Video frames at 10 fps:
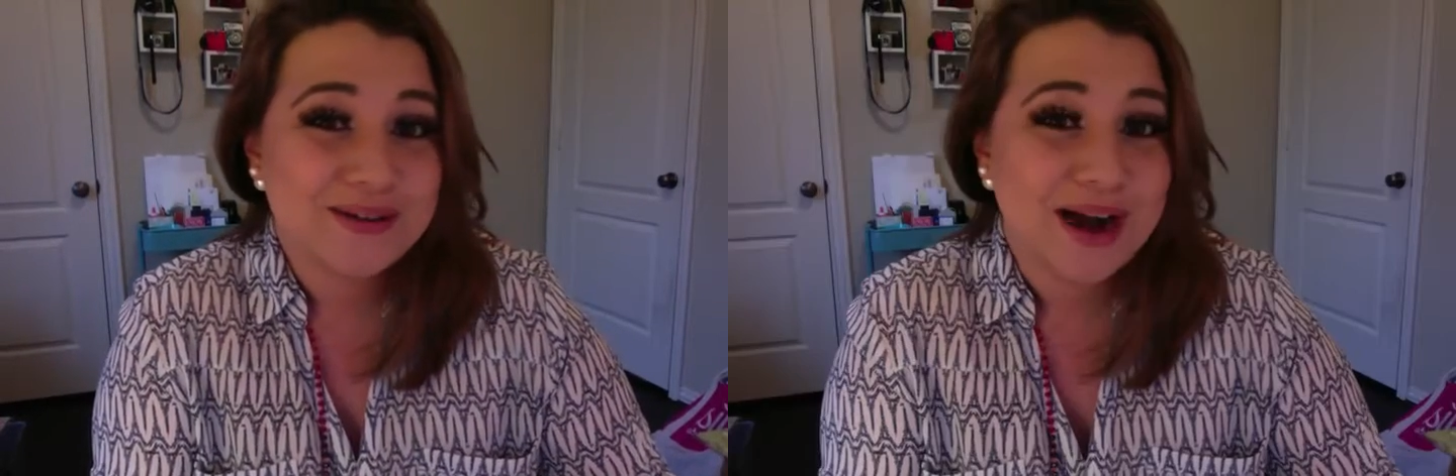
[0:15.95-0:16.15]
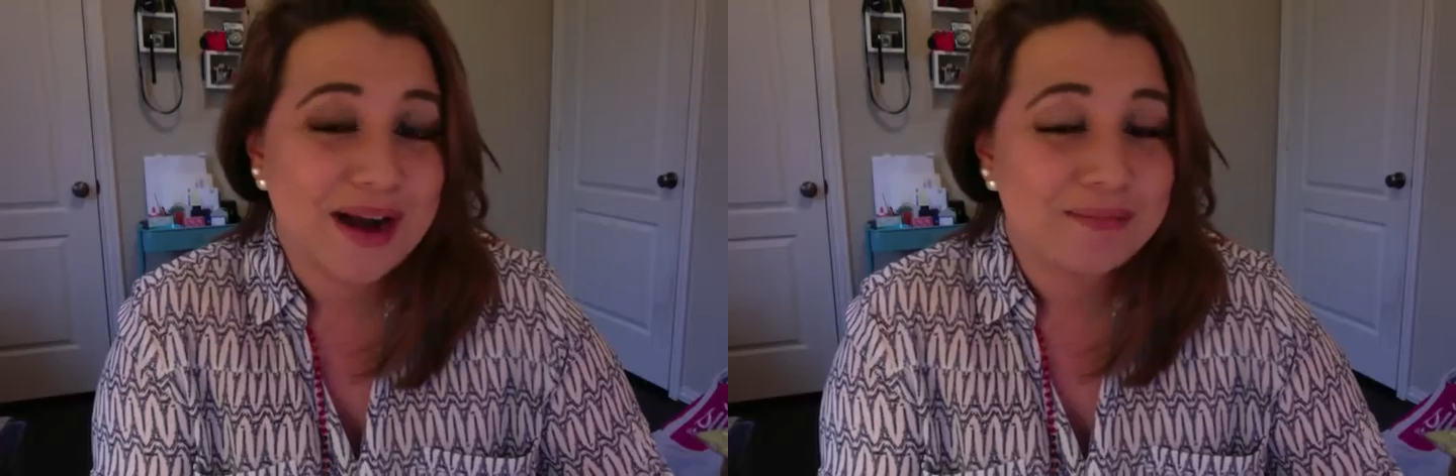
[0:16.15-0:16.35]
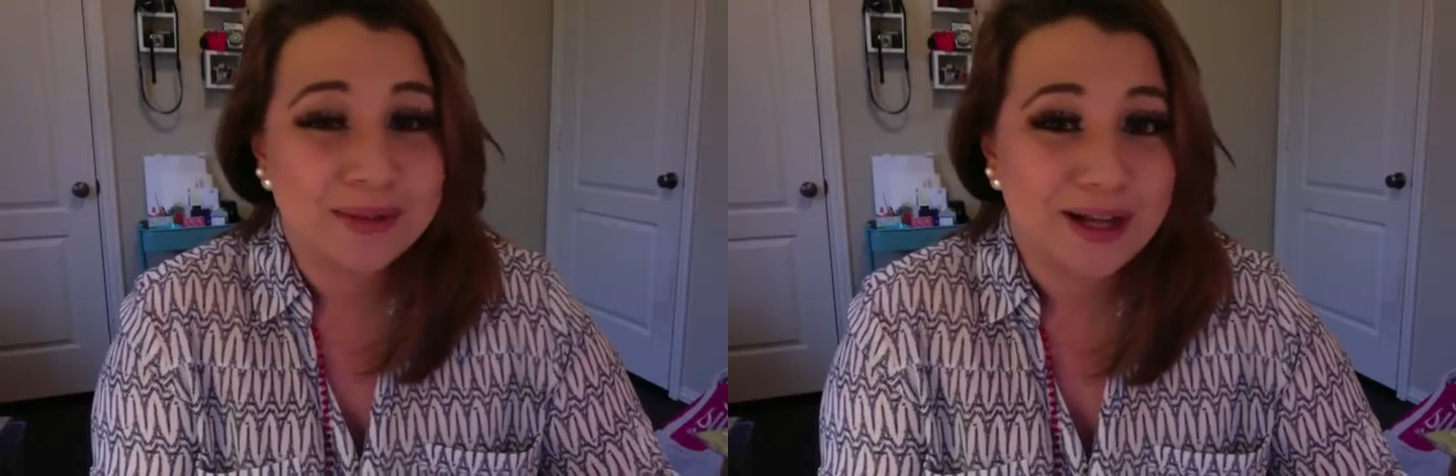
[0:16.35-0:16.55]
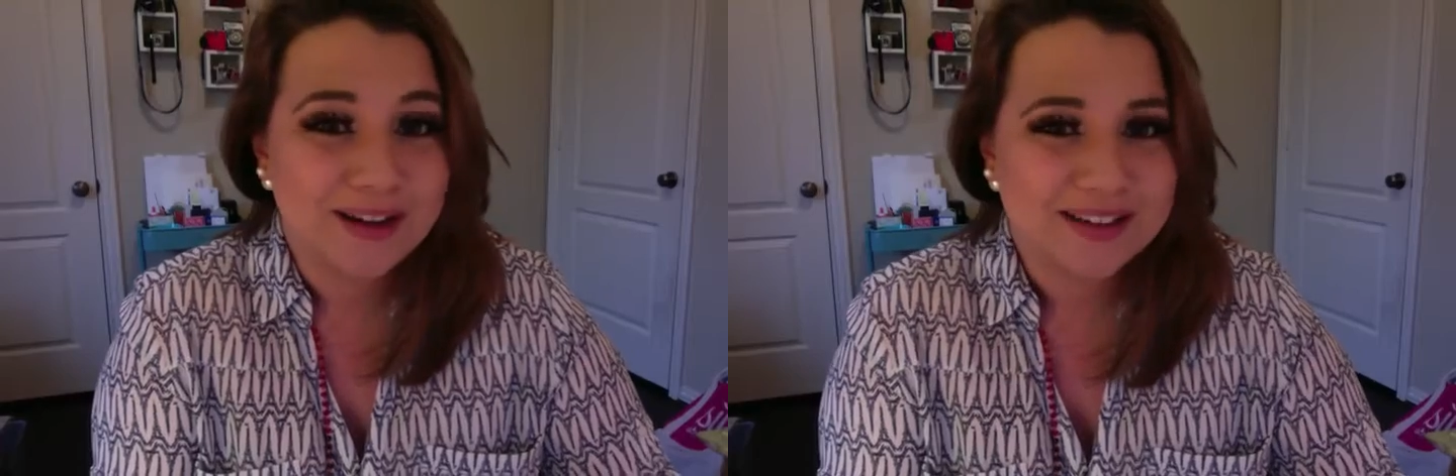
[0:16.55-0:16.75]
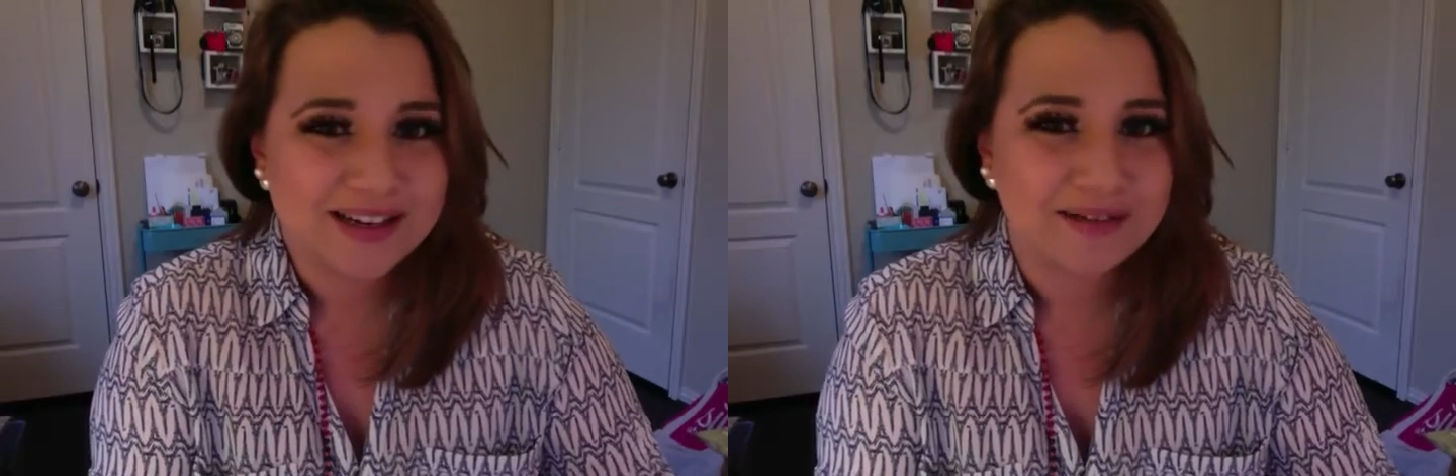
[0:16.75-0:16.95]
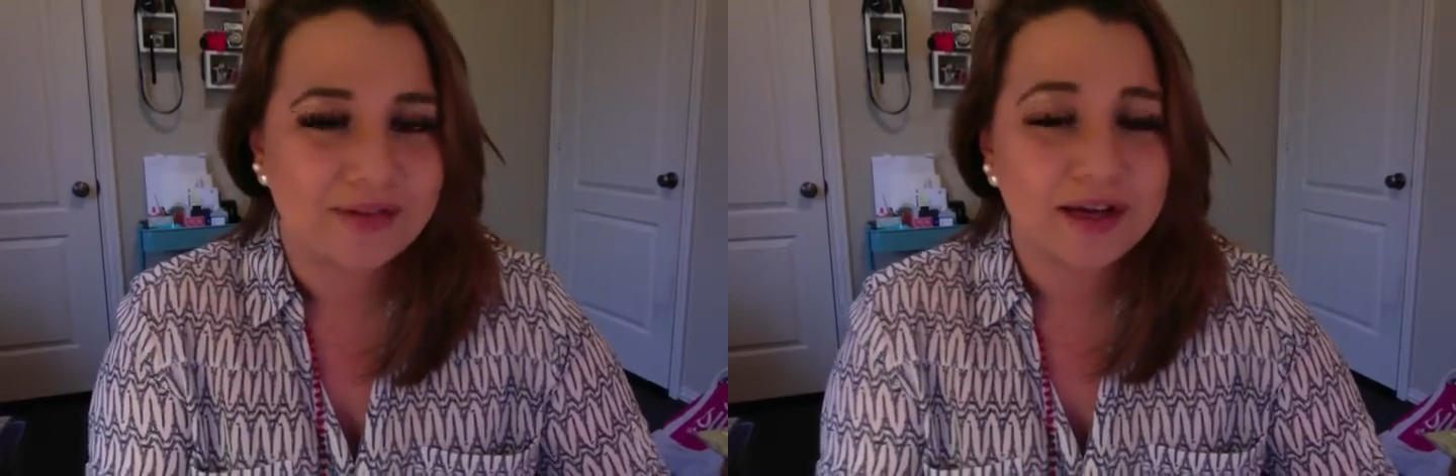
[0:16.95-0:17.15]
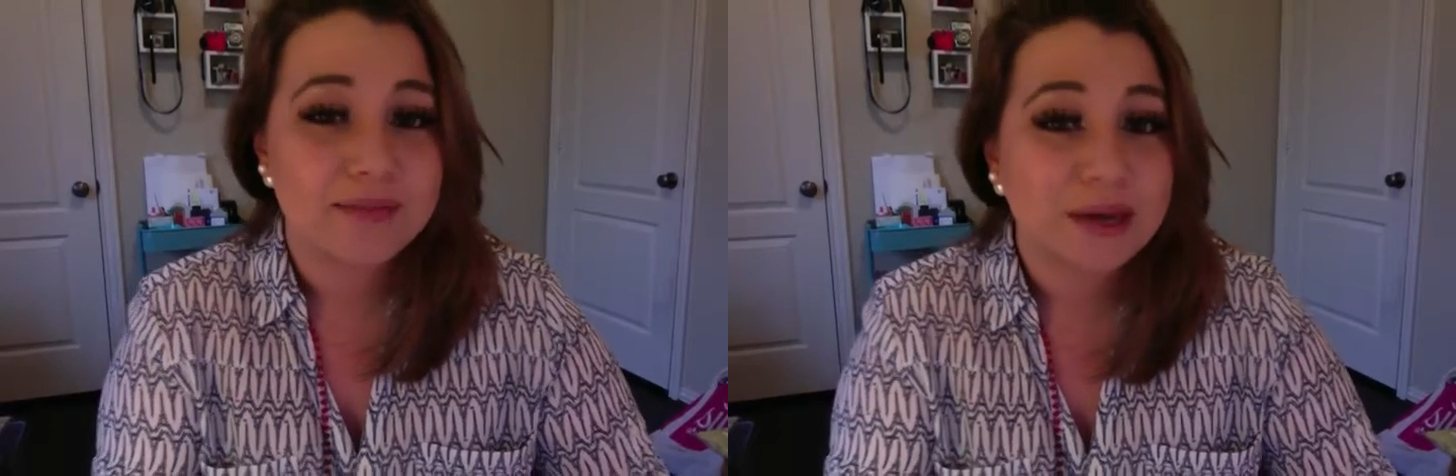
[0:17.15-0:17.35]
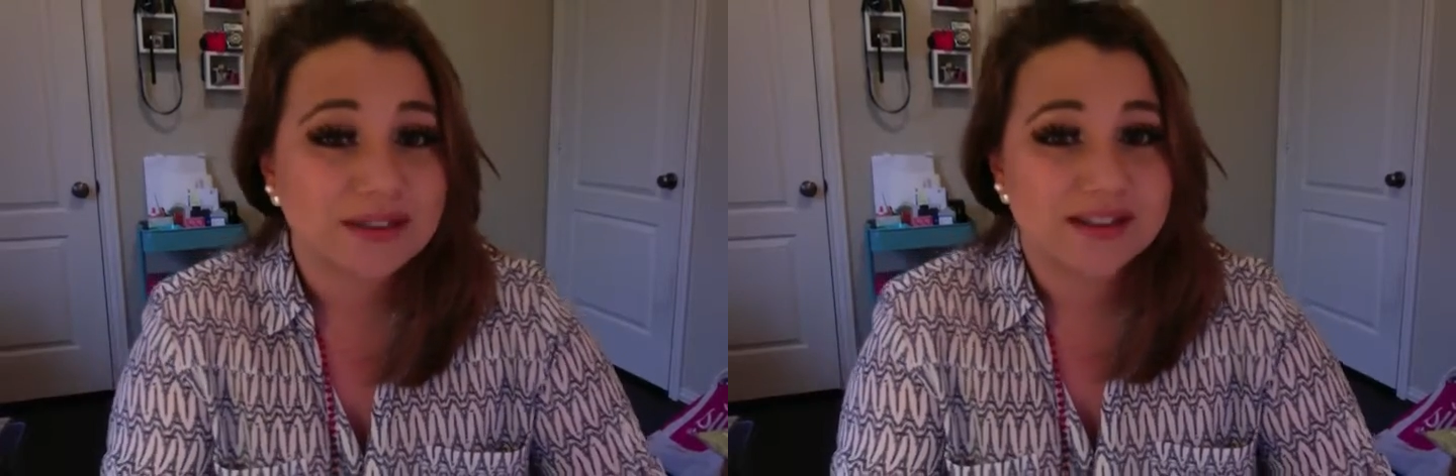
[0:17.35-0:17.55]
I blog and I write
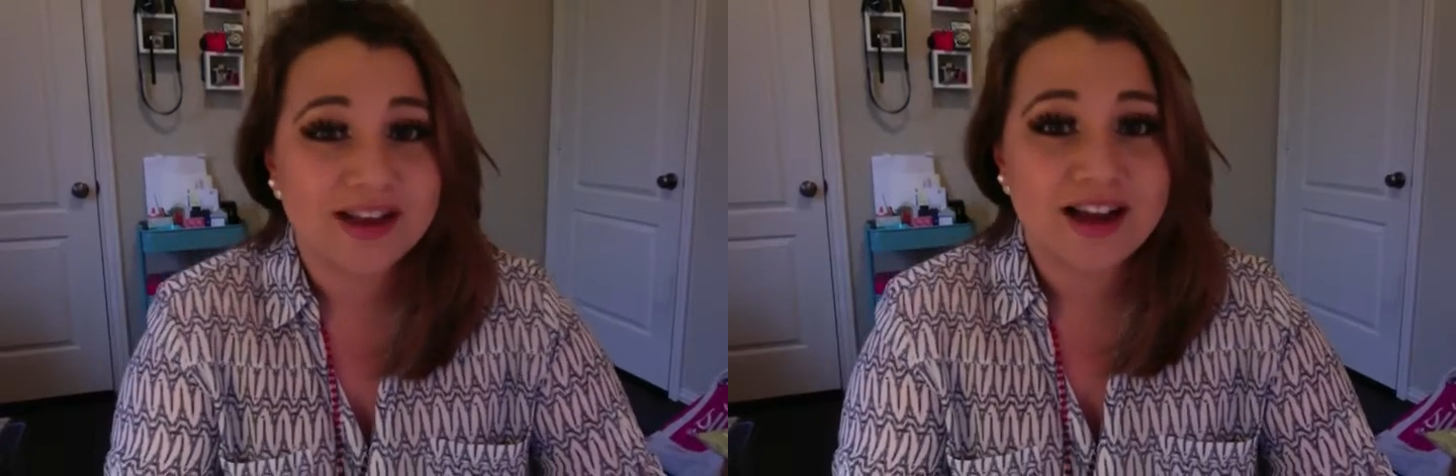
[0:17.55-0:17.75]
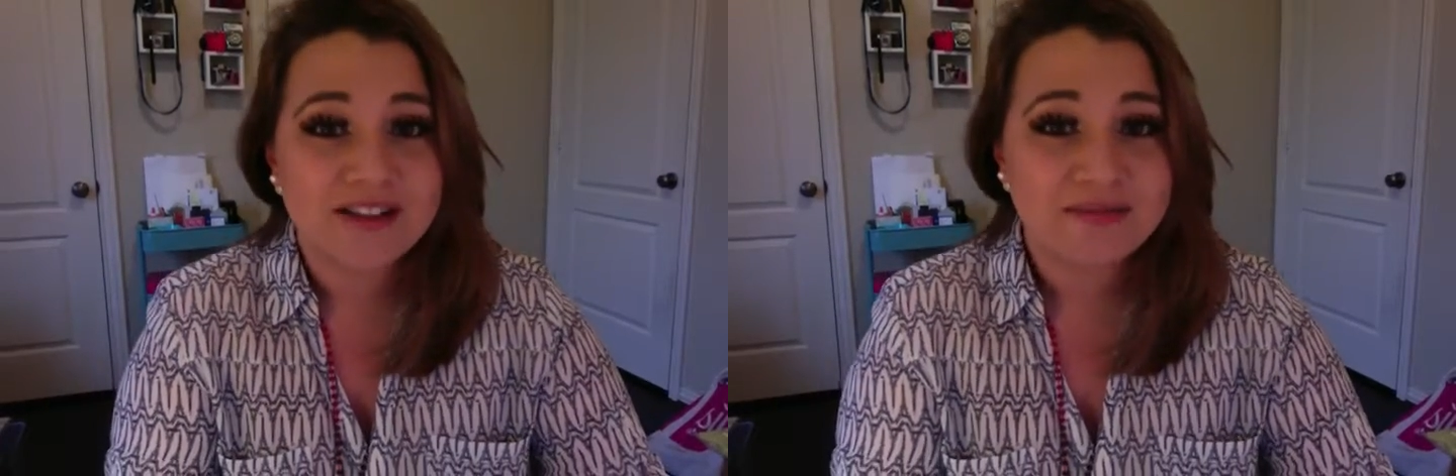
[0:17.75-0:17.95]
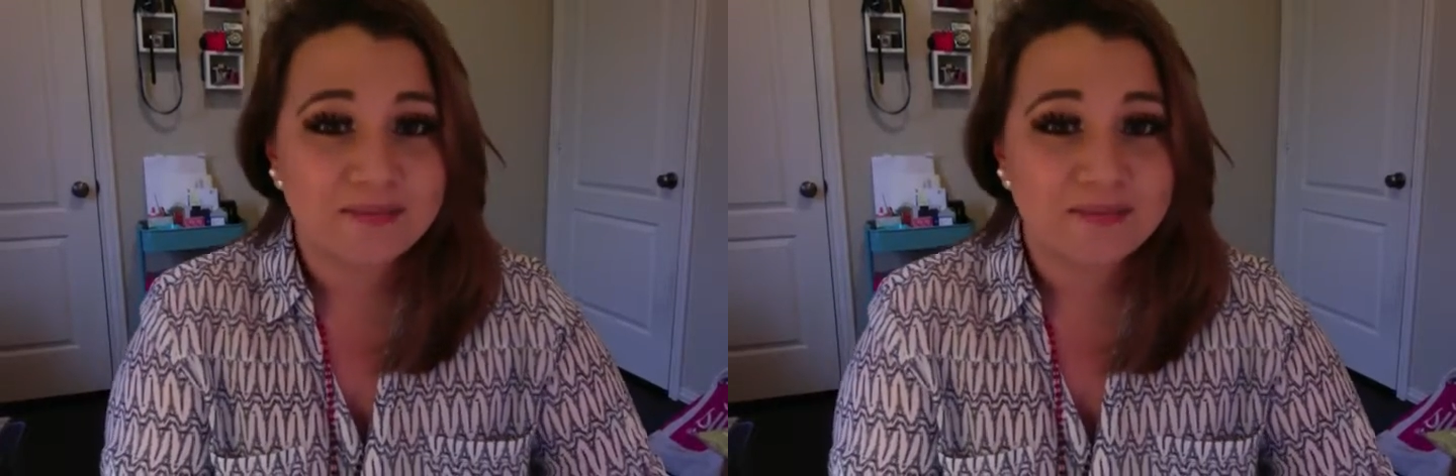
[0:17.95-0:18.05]
about stuff,